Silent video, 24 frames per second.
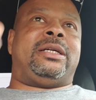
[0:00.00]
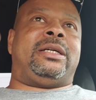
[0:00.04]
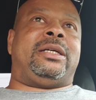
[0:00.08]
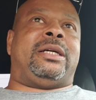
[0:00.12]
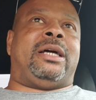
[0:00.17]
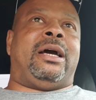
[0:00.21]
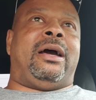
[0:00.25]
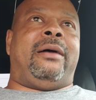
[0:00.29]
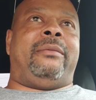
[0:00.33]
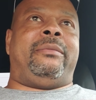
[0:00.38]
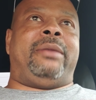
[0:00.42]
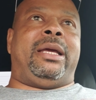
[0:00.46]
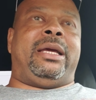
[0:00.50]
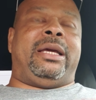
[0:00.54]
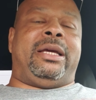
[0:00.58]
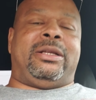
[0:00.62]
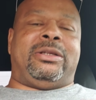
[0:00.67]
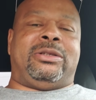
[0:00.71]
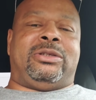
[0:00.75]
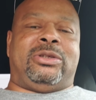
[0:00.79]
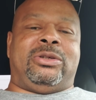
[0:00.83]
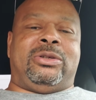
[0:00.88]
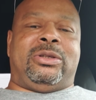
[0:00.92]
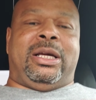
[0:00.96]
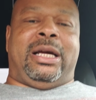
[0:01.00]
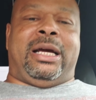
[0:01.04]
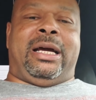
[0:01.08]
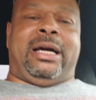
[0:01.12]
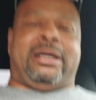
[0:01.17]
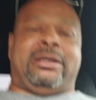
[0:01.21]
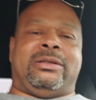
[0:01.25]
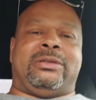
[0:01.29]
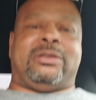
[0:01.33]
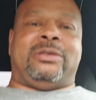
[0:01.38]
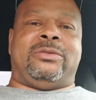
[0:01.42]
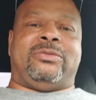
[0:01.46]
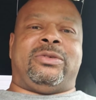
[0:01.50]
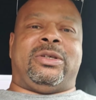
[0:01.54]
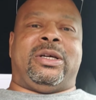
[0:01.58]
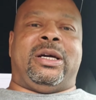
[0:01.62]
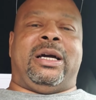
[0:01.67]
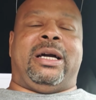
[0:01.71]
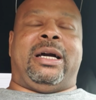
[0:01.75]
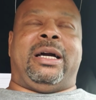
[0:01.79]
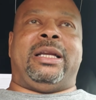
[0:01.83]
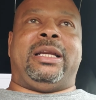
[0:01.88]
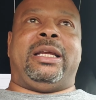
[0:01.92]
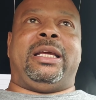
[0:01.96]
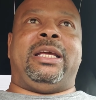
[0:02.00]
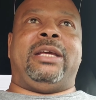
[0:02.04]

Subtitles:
come into the house of God,